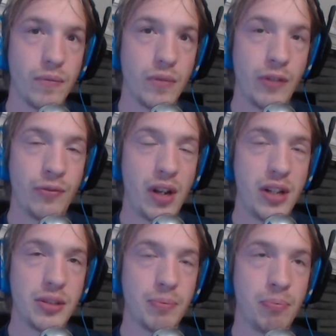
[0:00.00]
He
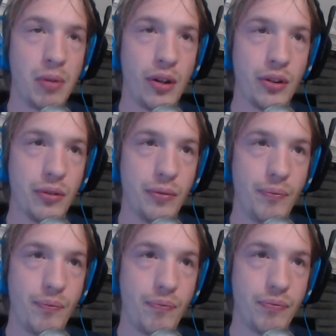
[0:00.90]
finds a bottle.
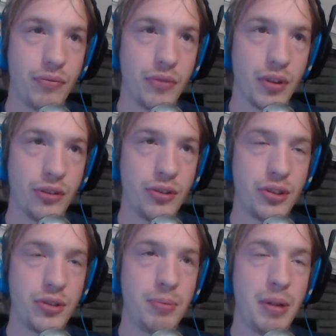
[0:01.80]
It turns
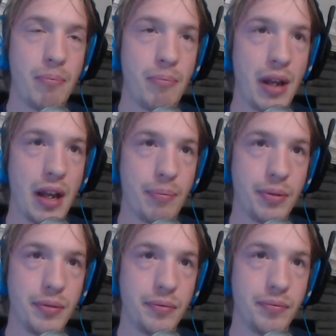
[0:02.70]
out to be a map
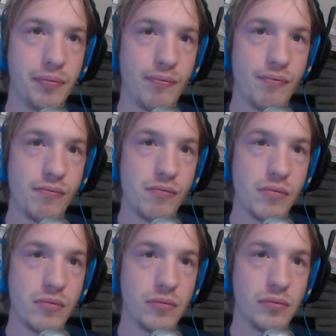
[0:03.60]

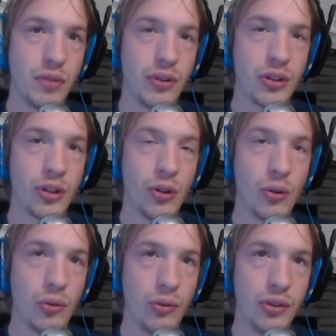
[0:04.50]
with a
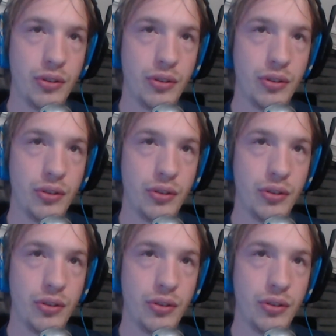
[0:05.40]
code.